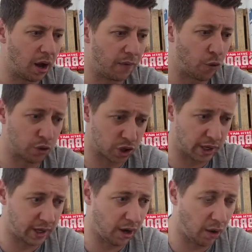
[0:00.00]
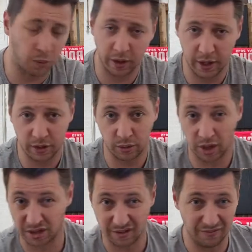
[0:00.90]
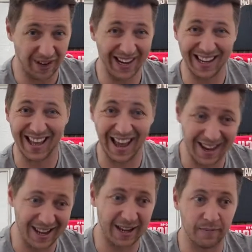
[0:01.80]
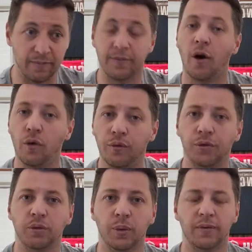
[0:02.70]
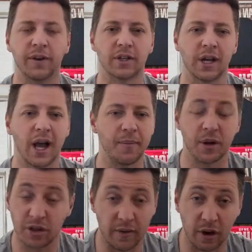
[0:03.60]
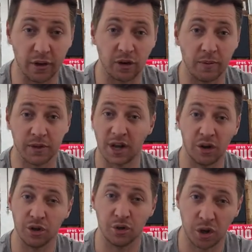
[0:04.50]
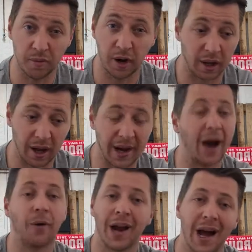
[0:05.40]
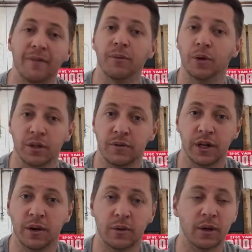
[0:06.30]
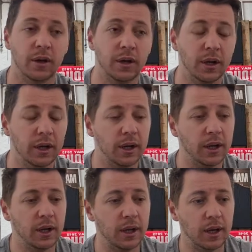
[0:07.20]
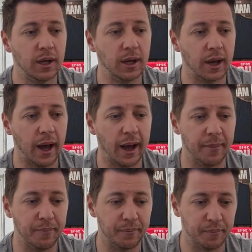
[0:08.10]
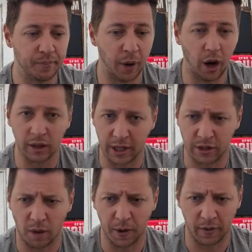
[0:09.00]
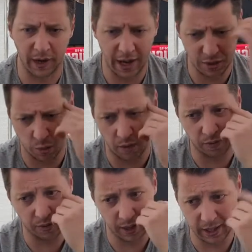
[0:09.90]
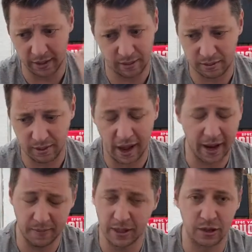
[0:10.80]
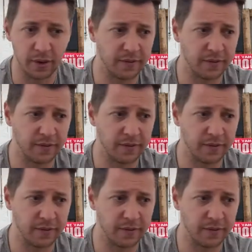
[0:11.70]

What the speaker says: Unfortunately, I'm one of these who doesn't really get involved with things like that, because I haven't got the time to sit on YouTube for like an hour and a half and watch a video. But I did comment on the last one, and Amy's doing a